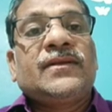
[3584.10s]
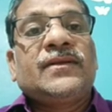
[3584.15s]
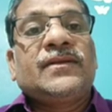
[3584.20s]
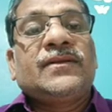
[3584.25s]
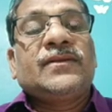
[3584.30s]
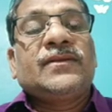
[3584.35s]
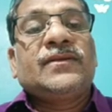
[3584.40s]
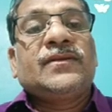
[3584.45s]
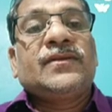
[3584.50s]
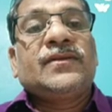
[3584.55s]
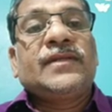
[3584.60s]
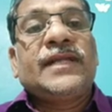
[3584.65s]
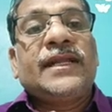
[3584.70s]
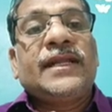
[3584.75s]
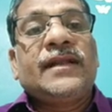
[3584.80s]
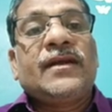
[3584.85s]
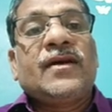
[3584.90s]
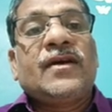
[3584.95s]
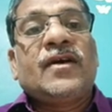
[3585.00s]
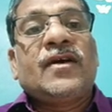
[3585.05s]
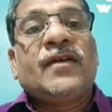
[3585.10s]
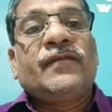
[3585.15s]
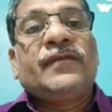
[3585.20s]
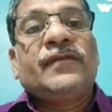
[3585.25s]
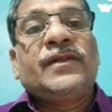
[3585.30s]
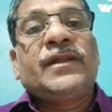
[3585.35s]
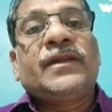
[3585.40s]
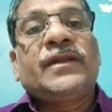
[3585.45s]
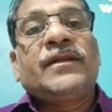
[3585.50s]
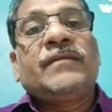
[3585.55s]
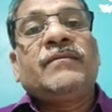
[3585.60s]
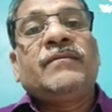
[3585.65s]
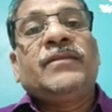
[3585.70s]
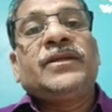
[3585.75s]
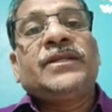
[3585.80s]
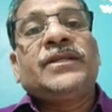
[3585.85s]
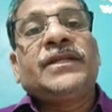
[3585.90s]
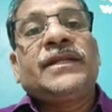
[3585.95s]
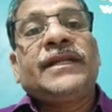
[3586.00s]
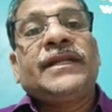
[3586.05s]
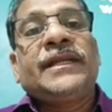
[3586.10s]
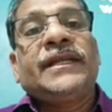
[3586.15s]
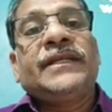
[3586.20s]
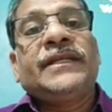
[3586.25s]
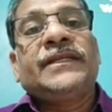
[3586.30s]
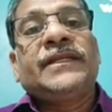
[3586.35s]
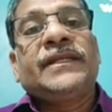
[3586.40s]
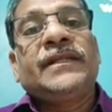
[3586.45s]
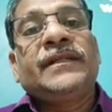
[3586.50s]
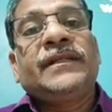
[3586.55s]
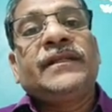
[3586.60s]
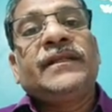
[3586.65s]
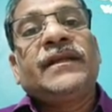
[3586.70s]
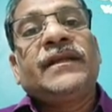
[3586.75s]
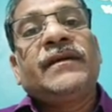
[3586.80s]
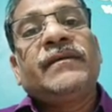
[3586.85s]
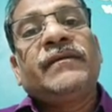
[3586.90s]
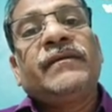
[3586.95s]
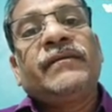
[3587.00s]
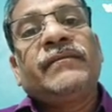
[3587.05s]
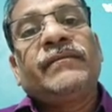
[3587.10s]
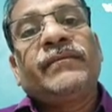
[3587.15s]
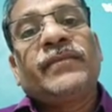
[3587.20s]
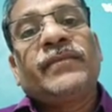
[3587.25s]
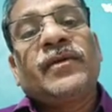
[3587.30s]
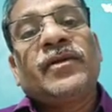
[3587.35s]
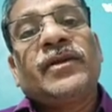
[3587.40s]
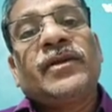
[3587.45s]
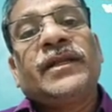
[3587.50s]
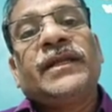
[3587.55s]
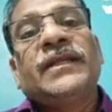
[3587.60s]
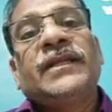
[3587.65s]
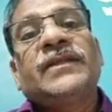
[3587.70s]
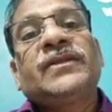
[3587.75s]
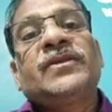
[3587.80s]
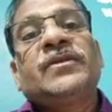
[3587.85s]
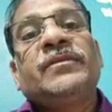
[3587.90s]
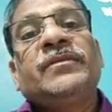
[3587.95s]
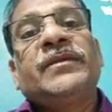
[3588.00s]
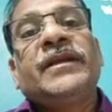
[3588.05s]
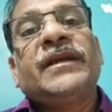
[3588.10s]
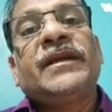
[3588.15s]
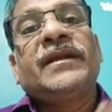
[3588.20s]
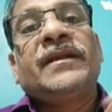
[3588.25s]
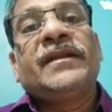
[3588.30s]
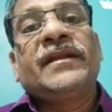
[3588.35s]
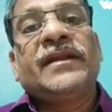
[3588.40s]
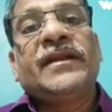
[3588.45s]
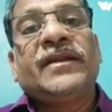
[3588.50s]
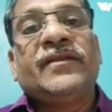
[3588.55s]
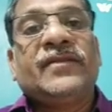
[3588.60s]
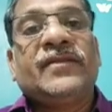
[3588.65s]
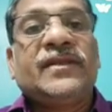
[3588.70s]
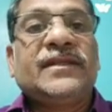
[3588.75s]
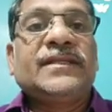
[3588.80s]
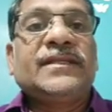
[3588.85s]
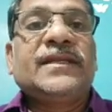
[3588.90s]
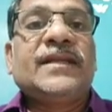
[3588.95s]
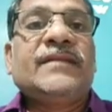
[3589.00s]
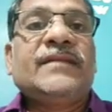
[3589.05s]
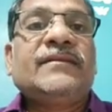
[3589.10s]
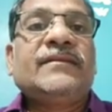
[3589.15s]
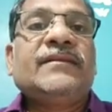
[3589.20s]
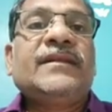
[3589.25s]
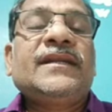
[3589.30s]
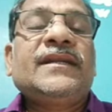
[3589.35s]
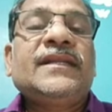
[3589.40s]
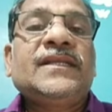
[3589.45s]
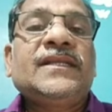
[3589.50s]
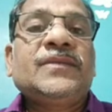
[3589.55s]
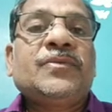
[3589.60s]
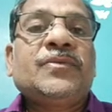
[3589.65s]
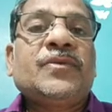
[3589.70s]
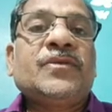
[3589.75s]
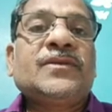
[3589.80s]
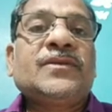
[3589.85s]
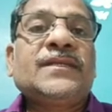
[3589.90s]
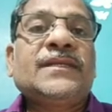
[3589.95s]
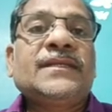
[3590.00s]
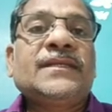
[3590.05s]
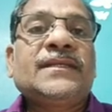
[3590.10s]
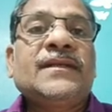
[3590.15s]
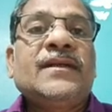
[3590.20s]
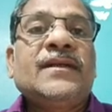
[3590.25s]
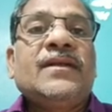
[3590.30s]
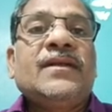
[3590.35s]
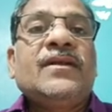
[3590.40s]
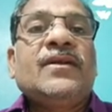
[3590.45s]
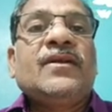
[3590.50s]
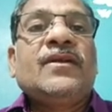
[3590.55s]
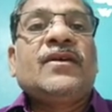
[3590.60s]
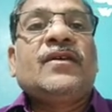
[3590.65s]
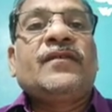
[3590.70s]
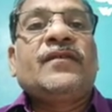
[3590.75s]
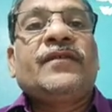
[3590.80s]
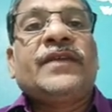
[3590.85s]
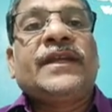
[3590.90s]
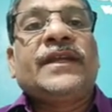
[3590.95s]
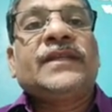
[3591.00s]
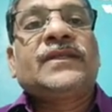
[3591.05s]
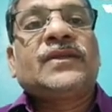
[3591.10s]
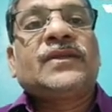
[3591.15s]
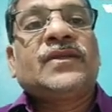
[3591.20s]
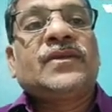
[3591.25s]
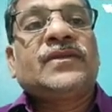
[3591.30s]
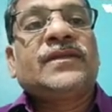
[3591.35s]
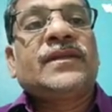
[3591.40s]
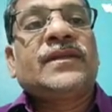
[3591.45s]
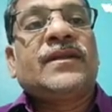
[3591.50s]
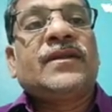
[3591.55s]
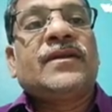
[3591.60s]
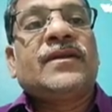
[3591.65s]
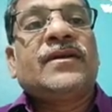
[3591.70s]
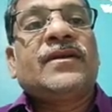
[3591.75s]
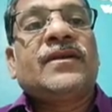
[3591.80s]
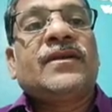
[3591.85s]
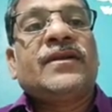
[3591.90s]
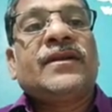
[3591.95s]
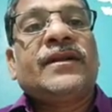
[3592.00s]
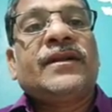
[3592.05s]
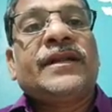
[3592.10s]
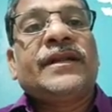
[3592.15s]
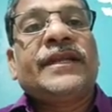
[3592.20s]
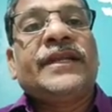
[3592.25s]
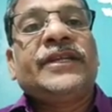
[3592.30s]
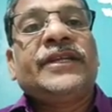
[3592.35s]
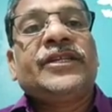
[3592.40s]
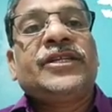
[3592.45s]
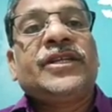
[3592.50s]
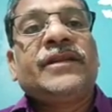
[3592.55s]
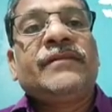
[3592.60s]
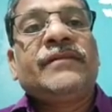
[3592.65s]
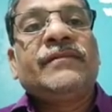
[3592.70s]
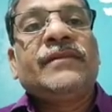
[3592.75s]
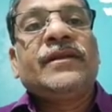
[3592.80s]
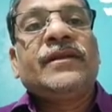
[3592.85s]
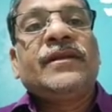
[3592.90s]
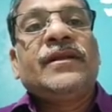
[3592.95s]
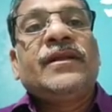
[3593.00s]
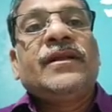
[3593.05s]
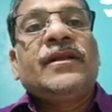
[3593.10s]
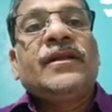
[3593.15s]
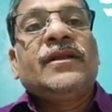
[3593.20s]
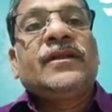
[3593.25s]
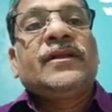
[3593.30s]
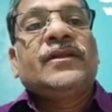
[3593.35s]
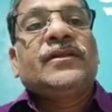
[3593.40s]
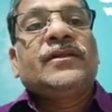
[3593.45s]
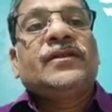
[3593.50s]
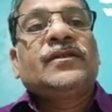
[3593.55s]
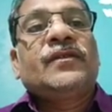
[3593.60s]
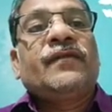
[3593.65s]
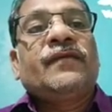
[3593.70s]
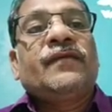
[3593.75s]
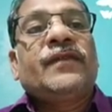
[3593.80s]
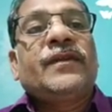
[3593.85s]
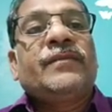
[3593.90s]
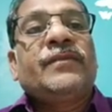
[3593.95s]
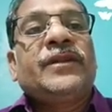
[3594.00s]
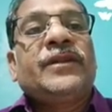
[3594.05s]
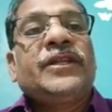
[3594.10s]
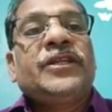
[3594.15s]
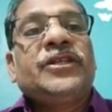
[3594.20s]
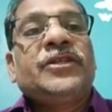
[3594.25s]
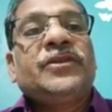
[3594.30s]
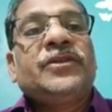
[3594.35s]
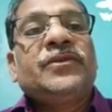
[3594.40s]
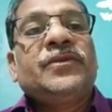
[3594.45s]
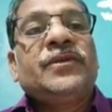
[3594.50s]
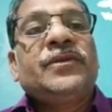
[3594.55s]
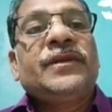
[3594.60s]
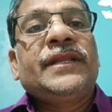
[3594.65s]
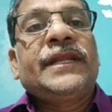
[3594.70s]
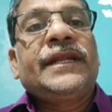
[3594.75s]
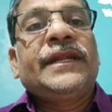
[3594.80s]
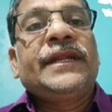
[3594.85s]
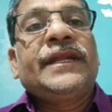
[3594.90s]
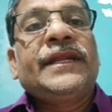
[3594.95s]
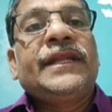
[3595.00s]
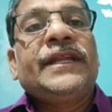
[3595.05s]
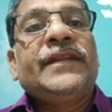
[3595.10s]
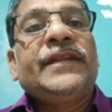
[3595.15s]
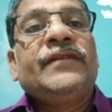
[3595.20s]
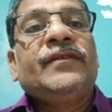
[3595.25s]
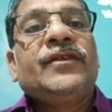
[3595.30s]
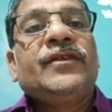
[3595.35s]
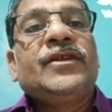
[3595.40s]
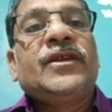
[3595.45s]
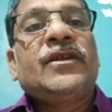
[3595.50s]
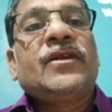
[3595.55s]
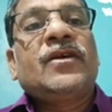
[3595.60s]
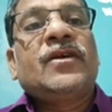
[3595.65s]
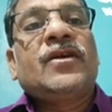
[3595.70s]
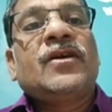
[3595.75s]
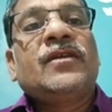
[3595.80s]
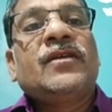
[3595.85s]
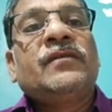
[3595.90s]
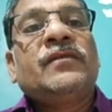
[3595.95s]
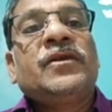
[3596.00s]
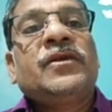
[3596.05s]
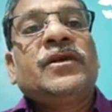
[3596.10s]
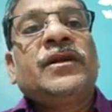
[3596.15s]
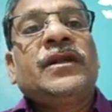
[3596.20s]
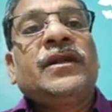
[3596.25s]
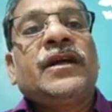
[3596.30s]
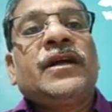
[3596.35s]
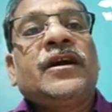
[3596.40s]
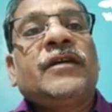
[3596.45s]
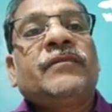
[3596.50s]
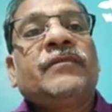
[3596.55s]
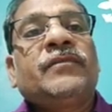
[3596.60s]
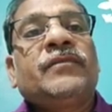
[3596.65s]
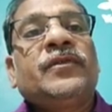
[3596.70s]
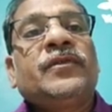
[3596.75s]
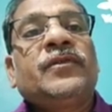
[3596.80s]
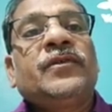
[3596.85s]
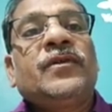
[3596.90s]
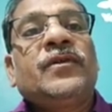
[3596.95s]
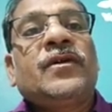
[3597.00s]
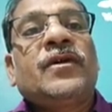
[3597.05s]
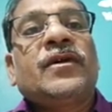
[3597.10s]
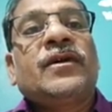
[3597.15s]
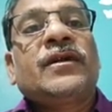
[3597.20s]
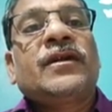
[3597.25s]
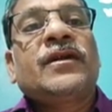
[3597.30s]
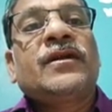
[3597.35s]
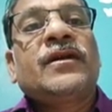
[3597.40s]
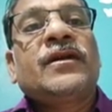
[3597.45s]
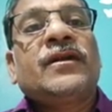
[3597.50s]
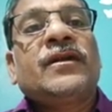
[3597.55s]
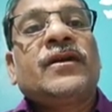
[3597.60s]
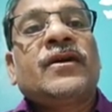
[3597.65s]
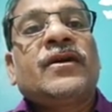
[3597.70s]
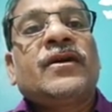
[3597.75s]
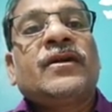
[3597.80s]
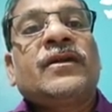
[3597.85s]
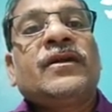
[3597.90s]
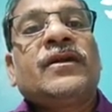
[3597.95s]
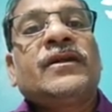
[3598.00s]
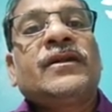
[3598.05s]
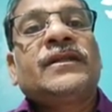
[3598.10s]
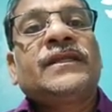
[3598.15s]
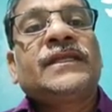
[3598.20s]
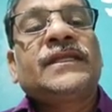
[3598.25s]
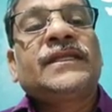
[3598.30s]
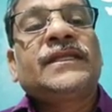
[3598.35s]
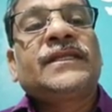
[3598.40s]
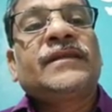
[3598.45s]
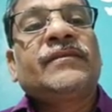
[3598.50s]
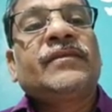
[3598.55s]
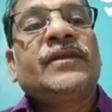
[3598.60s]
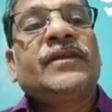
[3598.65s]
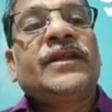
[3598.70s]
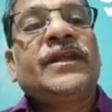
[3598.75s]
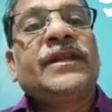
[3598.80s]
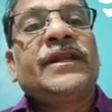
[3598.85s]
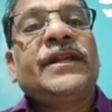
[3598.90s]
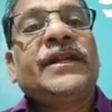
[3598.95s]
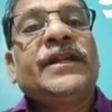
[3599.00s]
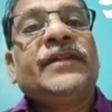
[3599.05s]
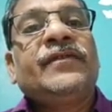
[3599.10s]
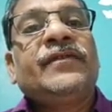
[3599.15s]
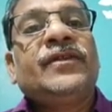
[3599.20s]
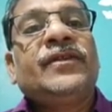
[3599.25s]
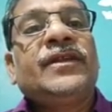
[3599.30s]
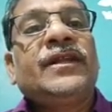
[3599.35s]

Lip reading: So then after completion digestion, the particles to be enter into the cell. That is process of extracellular addition. So from tissue grade individual onward up to organ system grade individual